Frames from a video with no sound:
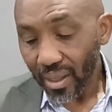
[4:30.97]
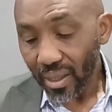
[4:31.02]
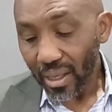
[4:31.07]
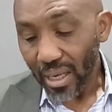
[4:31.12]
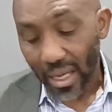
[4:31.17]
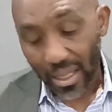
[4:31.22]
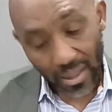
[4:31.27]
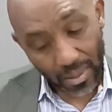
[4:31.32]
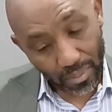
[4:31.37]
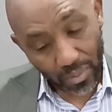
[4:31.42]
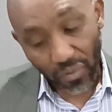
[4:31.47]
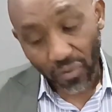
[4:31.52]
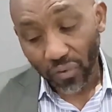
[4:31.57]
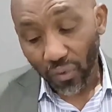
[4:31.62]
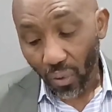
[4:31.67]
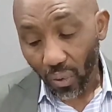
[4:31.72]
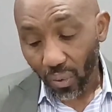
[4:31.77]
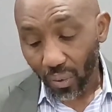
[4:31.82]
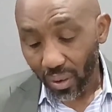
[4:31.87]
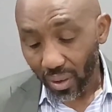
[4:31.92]
And number
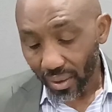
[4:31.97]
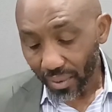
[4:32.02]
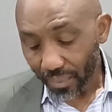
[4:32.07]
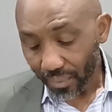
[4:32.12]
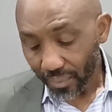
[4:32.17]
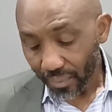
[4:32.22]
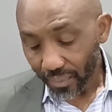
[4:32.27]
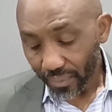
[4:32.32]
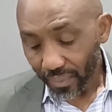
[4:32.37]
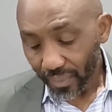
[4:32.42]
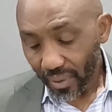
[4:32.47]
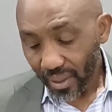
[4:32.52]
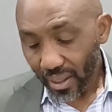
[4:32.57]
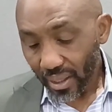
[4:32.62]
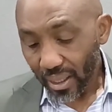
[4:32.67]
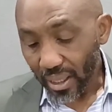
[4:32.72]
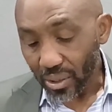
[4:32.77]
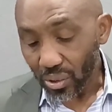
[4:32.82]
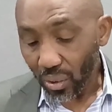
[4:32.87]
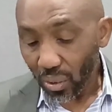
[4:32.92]
four,
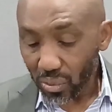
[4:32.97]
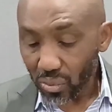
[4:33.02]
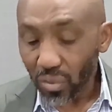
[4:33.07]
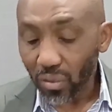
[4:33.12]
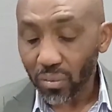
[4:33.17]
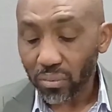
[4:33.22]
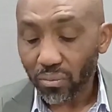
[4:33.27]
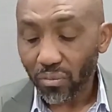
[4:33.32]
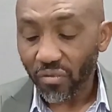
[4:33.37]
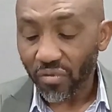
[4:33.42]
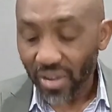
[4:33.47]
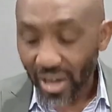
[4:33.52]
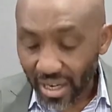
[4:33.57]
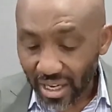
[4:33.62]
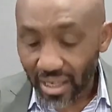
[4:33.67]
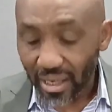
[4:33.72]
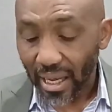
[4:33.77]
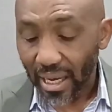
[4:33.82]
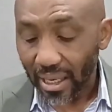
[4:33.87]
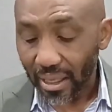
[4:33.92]
it's also very
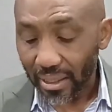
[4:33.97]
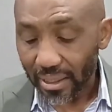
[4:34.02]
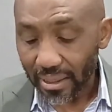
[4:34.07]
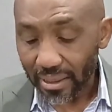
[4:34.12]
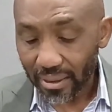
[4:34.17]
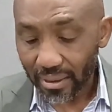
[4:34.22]
likely